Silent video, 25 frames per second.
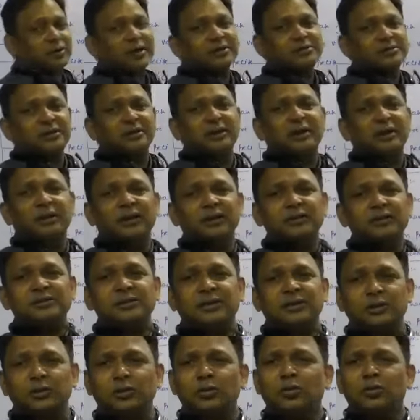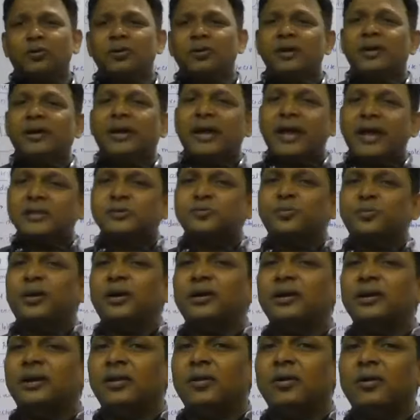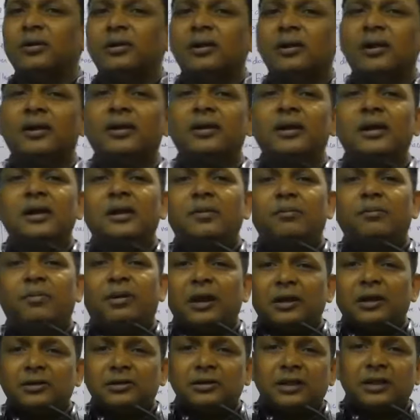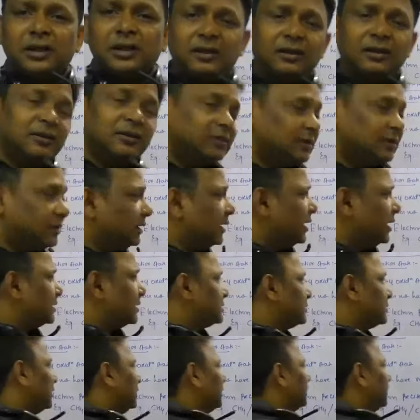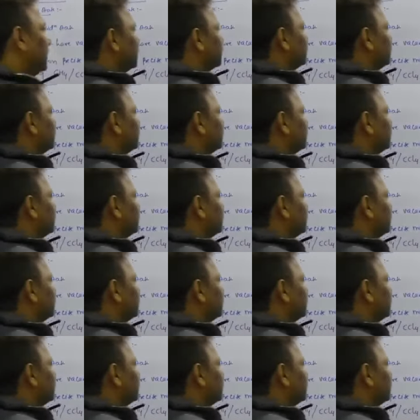a tendency to expand their octet. But a tin, yes, it also